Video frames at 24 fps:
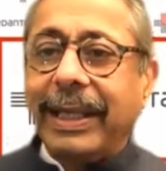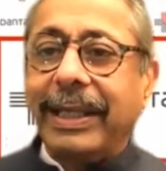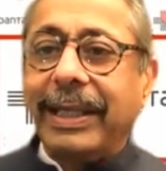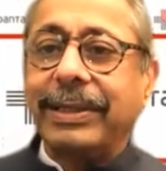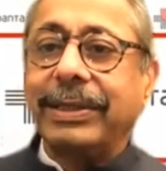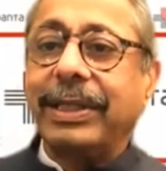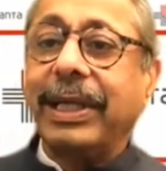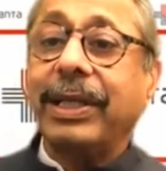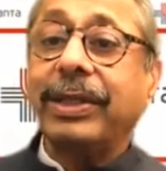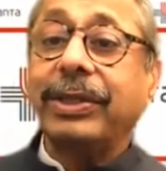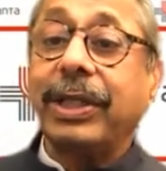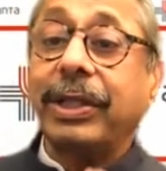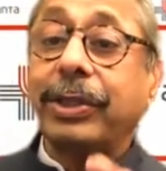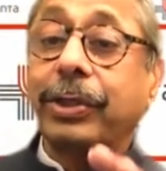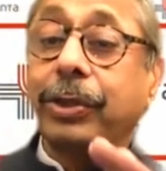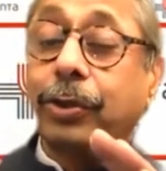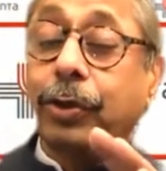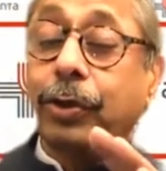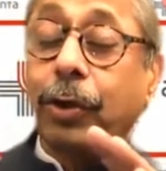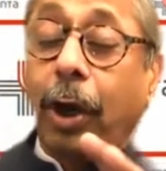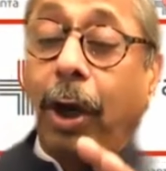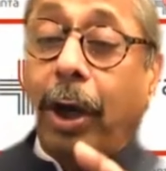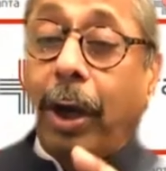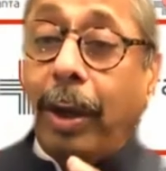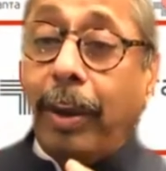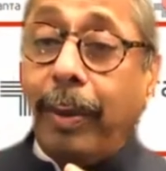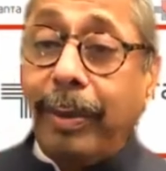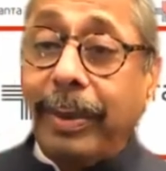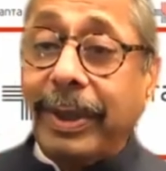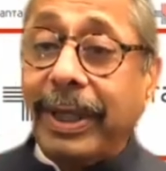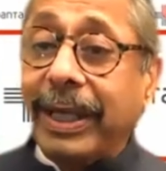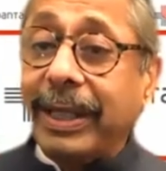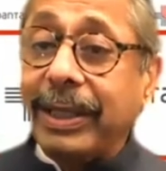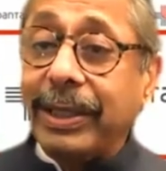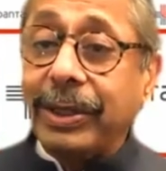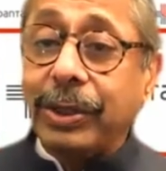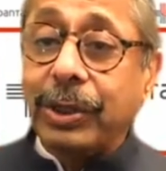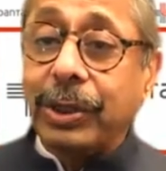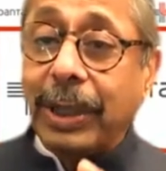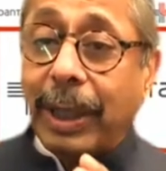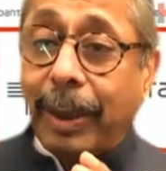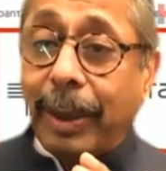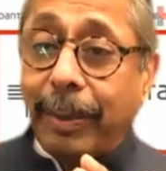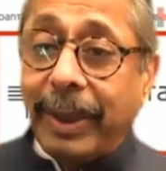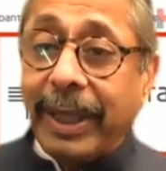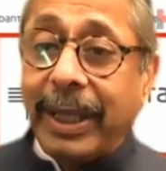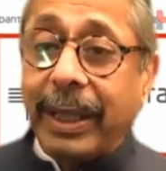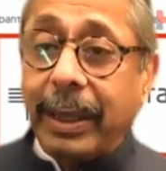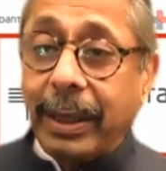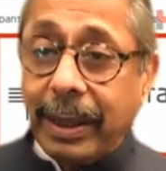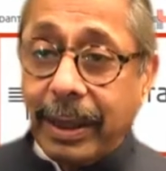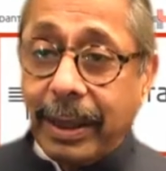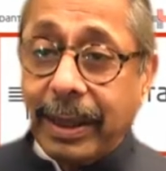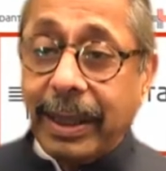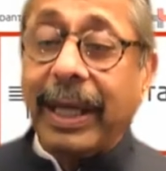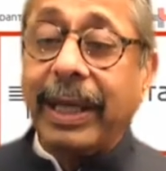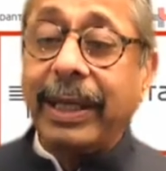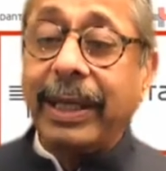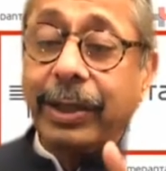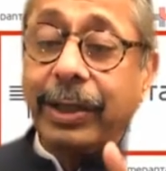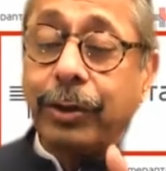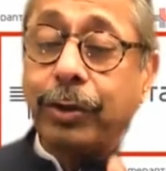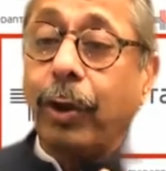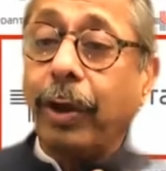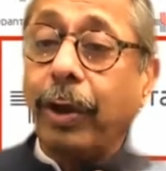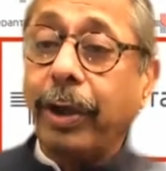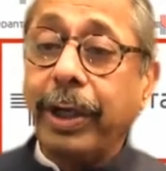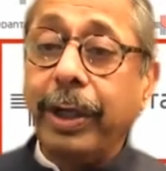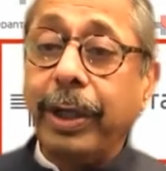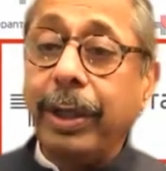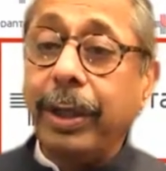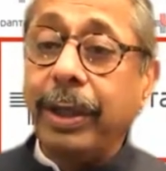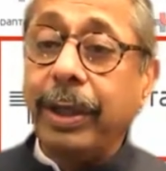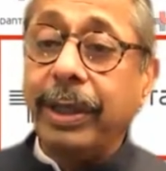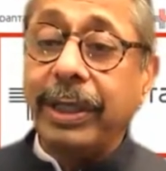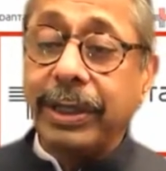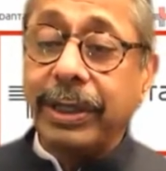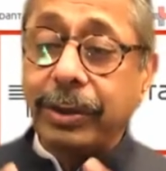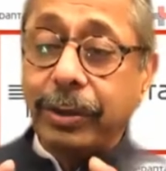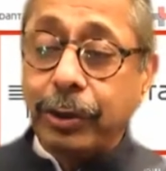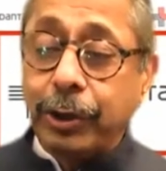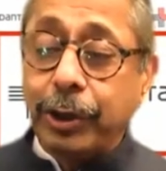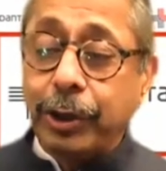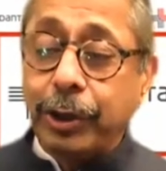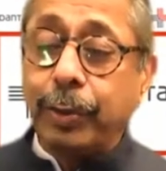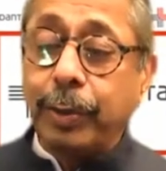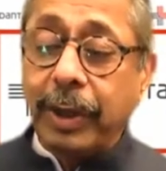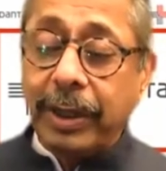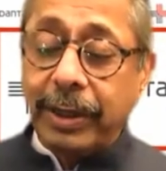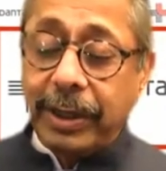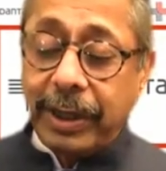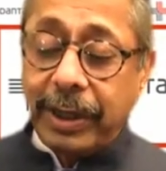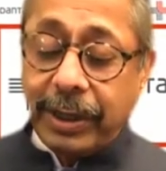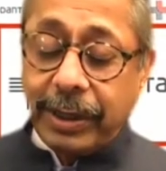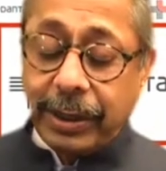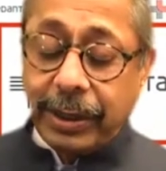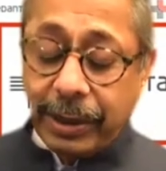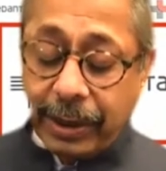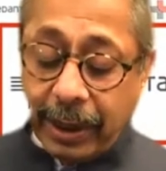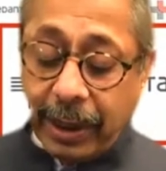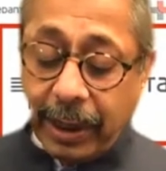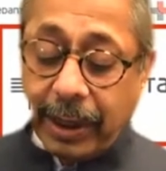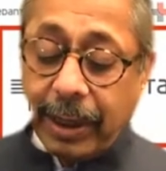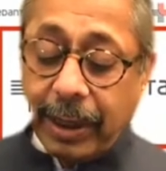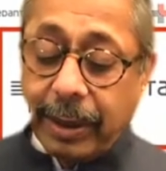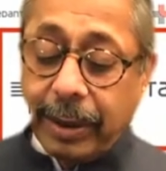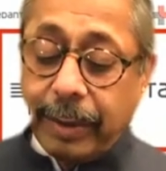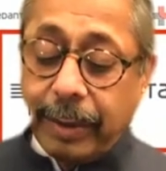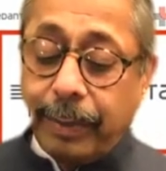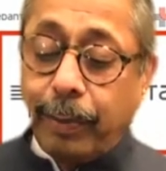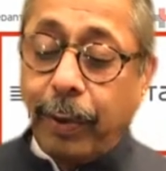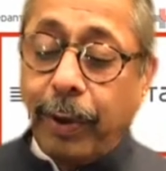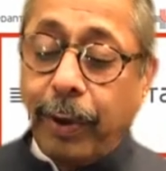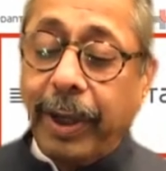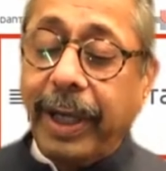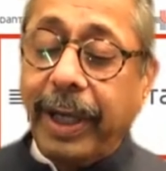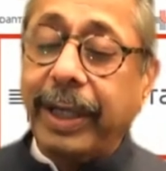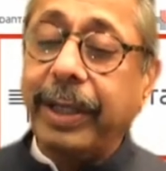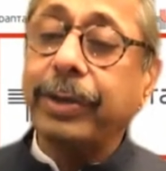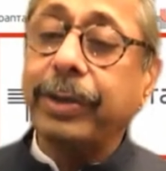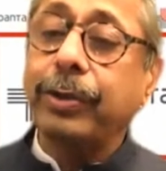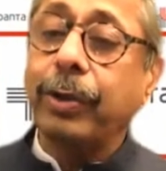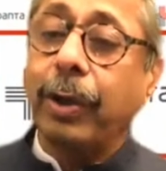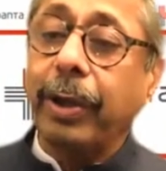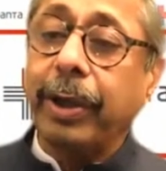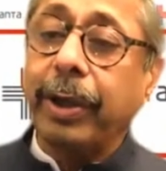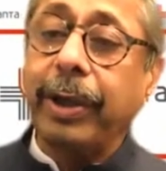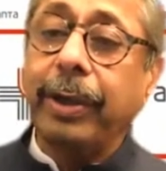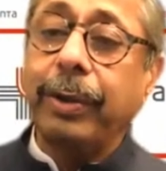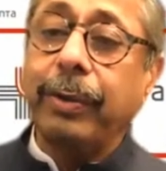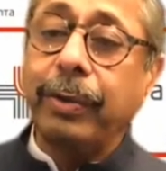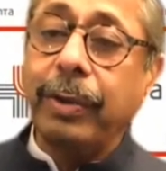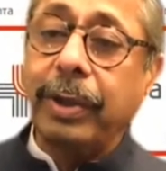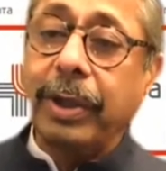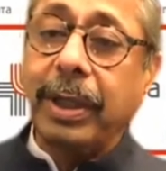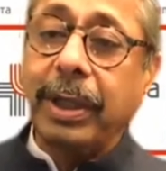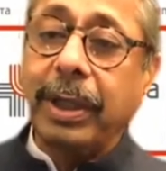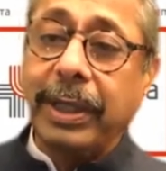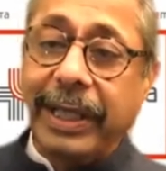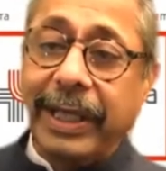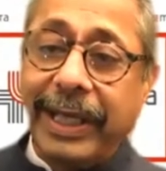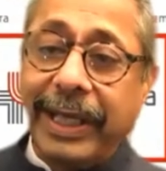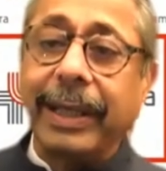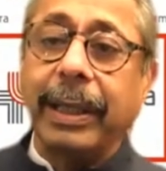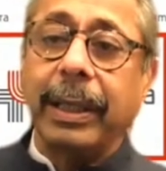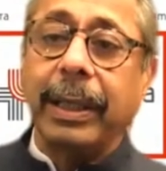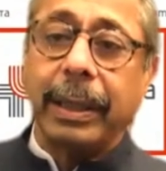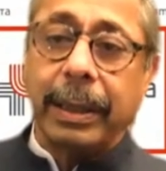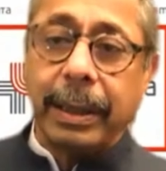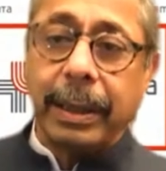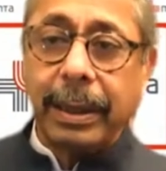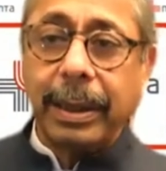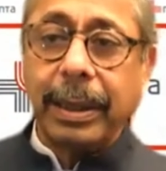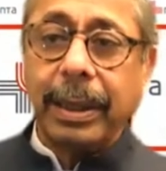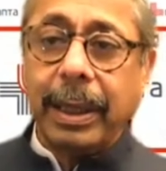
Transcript: He says, the storm that is coming, and he's talking, this poet is talking to the eagle.